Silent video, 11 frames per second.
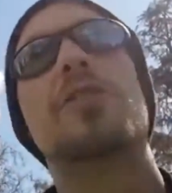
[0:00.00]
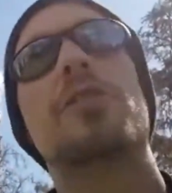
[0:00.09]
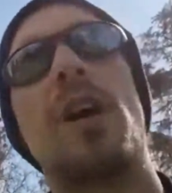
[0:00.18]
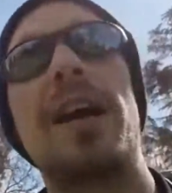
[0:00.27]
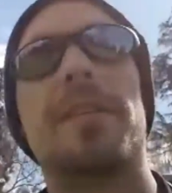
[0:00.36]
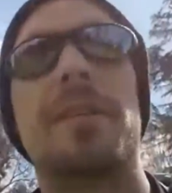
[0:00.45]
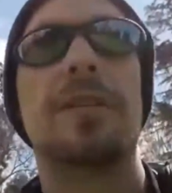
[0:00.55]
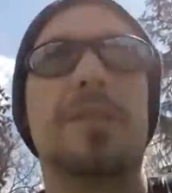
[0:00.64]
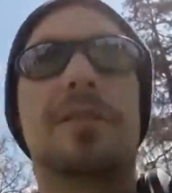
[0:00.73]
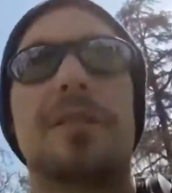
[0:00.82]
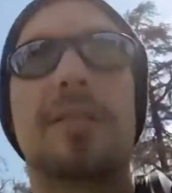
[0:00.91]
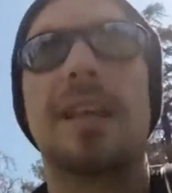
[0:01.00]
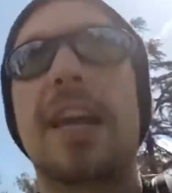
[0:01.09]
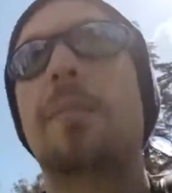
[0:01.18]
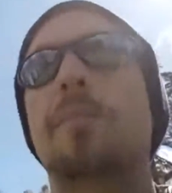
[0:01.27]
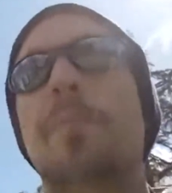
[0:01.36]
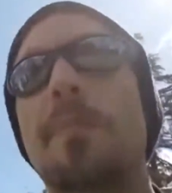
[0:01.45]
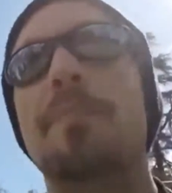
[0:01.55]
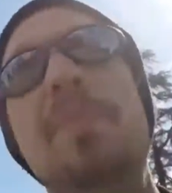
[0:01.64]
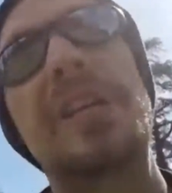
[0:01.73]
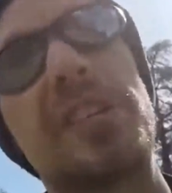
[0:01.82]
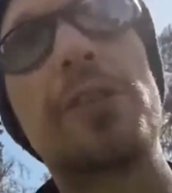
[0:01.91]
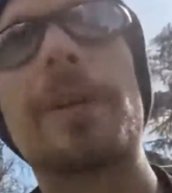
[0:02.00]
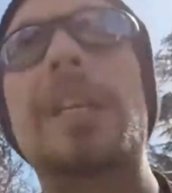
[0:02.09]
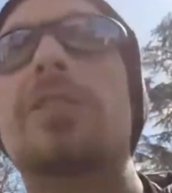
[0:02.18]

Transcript: trials, like mystery